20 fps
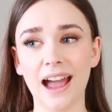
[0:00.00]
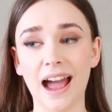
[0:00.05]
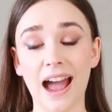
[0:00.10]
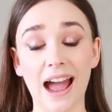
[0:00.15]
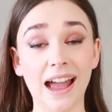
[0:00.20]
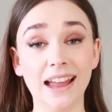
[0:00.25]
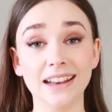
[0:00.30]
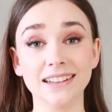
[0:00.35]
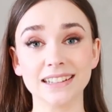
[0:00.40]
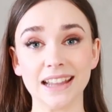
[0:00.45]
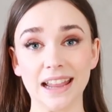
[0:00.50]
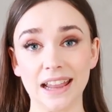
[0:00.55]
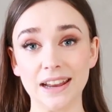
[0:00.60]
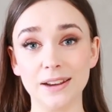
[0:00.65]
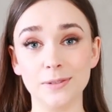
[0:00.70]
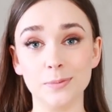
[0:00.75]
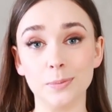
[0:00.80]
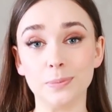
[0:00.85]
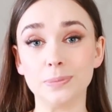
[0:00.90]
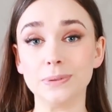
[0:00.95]
and
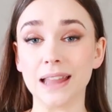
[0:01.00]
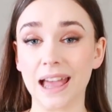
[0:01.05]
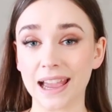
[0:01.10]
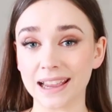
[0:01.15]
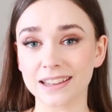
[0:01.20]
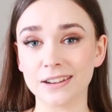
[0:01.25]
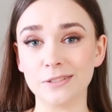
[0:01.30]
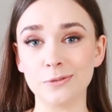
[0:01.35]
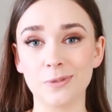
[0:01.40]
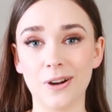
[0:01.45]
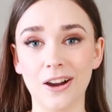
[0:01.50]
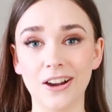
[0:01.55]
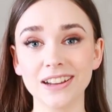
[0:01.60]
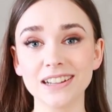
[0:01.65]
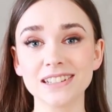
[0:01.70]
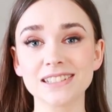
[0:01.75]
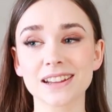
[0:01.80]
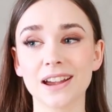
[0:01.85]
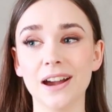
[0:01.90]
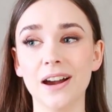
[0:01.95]
in black and
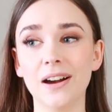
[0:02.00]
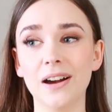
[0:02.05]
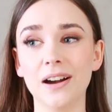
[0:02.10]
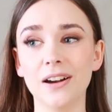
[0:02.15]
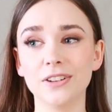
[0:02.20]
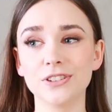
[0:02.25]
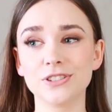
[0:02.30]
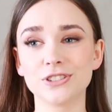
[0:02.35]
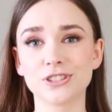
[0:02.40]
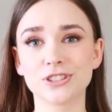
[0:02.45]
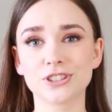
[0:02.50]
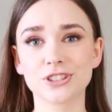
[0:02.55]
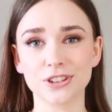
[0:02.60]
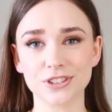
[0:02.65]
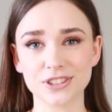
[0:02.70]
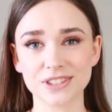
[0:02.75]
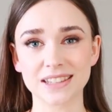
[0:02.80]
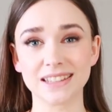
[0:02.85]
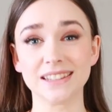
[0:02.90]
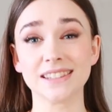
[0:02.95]
white,
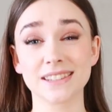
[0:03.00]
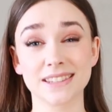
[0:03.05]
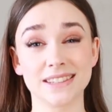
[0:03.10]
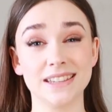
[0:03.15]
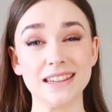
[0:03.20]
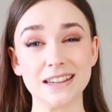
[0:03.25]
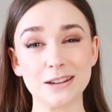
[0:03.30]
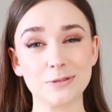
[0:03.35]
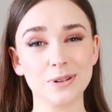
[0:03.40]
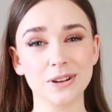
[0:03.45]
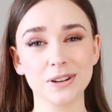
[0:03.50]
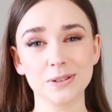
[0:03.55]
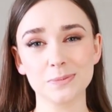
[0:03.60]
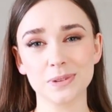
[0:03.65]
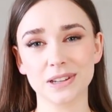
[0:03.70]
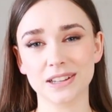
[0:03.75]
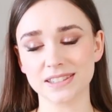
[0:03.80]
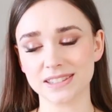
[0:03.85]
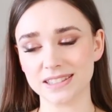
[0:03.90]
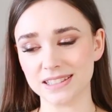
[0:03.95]
just in sequin,
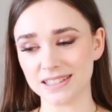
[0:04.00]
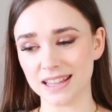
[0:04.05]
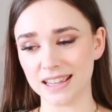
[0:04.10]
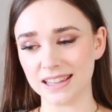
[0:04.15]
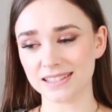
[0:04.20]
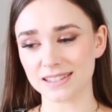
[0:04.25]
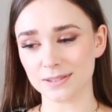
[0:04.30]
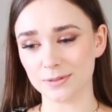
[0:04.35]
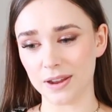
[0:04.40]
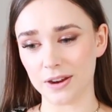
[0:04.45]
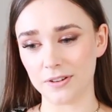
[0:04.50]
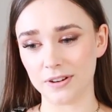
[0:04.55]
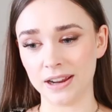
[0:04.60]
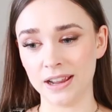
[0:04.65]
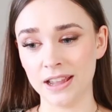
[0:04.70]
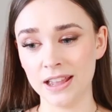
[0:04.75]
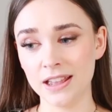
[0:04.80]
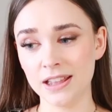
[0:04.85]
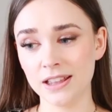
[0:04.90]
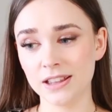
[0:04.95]
because it takes a
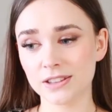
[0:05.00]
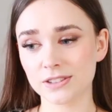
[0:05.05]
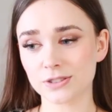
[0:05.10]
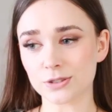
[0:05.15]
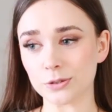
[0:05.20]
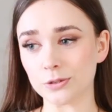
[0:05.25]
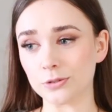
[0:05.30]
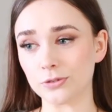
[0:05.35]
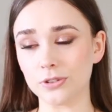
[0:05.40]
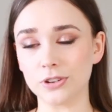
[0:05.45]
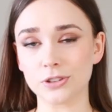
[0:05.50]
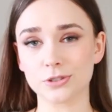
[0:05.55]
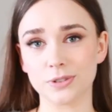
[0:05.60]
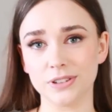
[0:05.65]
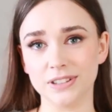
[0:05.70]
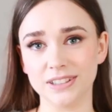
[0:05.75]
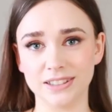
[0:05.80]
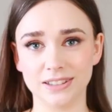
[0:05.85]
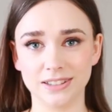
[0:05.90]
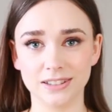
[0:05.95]
very sort of
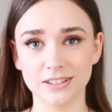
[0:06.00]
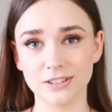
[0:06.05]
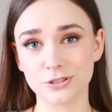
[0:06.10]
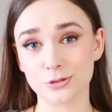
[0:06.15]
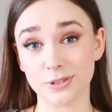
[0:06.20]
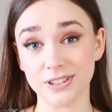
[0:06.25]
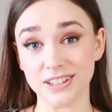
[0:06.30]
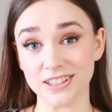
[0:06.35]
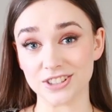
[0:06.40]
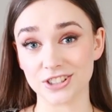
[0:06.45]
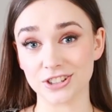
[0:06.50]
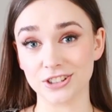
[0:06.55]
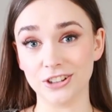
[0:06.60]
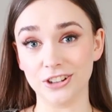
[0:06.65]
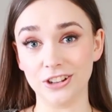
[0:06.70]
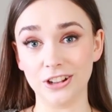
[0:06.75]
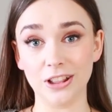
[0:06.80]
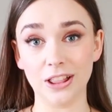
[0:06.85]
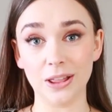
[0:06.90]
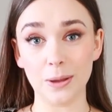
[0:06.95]

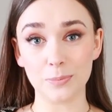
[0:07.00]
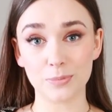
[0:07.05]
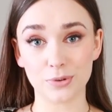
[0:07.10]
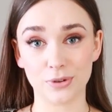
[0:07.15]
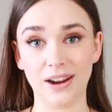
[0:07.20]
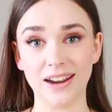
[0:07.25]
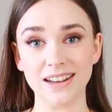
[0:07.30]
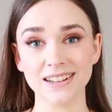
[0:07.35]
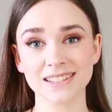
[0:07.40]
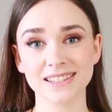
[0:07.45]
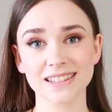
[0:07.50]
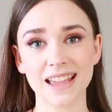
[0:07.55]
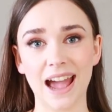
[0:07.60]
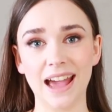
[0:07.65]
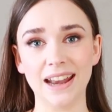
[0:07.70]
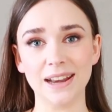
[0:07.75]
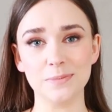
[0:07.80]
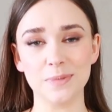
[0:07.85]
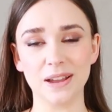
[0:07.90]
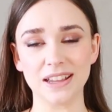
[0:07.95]
traditional print
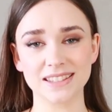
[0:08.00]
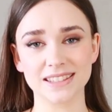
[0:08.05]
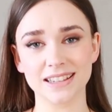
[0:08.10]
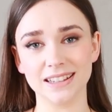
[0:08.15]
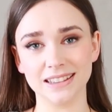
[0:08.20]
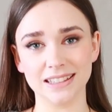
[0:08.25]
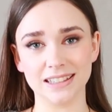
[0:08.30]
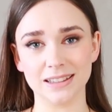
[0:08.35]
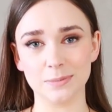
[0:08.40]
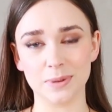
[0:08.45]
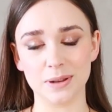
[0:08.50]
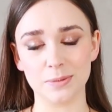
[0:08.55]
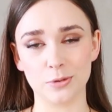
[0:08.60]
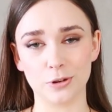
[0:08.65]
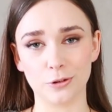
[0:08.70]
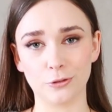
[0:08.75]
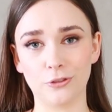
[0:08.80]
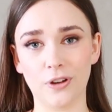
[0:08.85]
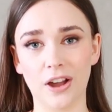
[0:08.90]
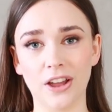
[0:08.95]
and it makes it a little bit
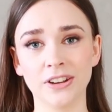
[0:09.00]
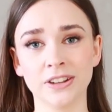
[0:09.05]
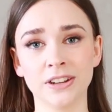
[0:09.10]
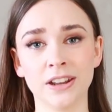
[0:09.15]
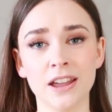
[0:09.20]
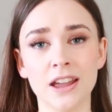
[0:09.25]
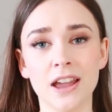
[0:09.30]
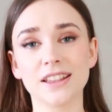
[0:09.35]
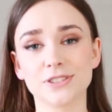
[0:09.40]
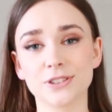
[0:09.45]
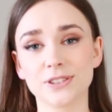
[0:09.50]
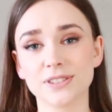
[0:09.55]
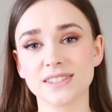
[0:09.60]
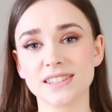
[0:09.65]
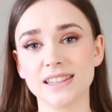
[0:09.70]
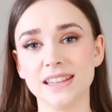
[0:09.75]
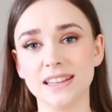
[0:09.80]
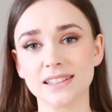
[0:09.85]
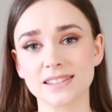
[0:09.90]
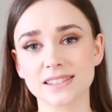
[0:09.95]
more fun. As you can
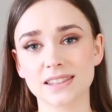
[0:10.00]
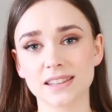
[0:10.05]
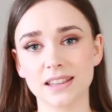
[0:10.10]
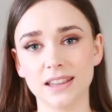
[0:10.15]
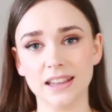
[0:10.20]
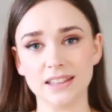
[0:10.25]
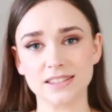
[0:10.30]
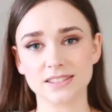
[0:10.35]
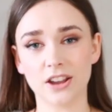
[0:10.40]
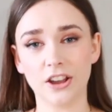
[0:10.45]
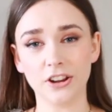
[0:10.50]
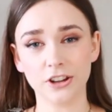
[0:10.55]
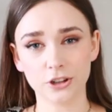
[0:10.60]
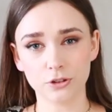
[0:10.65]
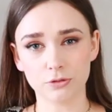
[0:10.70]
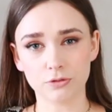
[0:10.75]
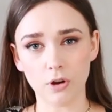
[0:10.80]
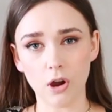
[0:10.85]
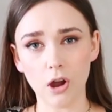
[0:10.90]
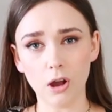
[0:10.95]
see, it's kind of
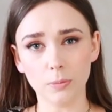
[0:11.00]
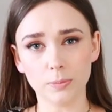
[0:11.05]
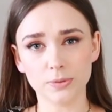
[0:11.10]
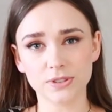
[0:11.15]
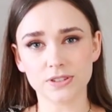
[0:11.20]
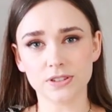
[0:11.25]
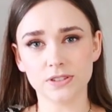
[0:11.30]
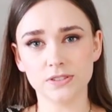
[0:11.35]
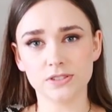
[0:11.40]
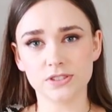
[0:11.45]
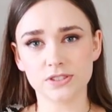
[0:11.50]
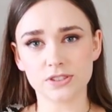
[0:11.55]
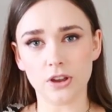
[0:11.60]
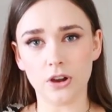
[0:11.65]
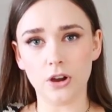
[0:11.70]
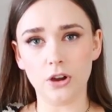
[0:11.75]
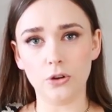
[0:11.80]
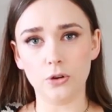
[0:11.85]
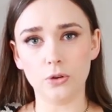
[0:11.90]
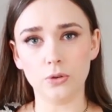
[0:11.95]
cropped,
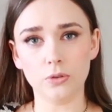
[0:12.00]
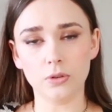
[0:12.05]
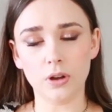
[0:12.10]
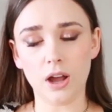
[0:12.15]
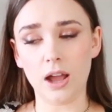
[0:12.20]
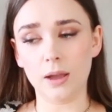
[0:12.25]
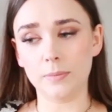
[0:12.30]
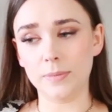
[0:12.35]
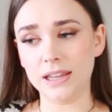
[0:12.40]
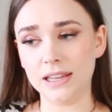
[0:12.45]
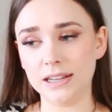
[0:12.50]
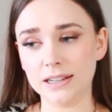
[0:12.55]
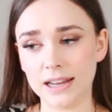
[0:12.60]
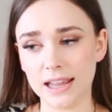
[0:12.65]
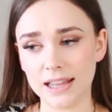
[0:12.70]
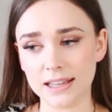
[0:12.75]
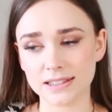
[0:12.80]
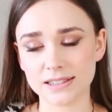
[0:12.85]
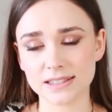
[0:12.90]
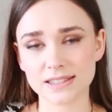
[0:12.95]
so I mean
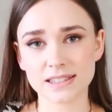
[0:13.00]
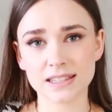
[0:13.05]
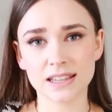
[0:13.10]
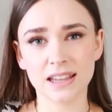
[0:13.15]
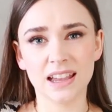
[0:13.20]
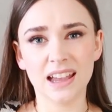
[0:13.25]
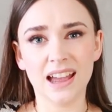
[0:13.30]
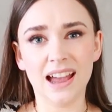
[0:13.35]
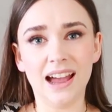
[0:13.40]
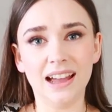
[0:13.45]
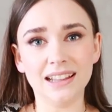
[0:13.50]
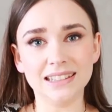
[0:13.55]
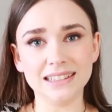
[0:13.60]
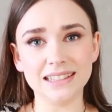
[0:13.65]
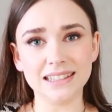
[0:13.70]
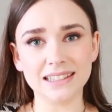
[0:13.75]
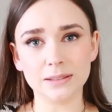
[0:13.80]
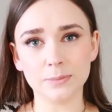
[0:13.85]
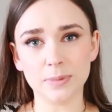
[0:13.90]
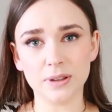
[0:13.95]
it's a
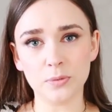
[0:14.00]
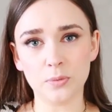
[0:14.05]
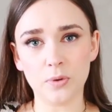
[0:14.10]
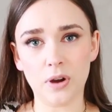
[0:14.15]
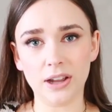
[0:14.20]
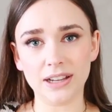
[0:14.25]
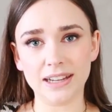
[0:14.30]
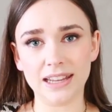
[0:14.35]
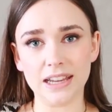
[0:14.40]
little bit wide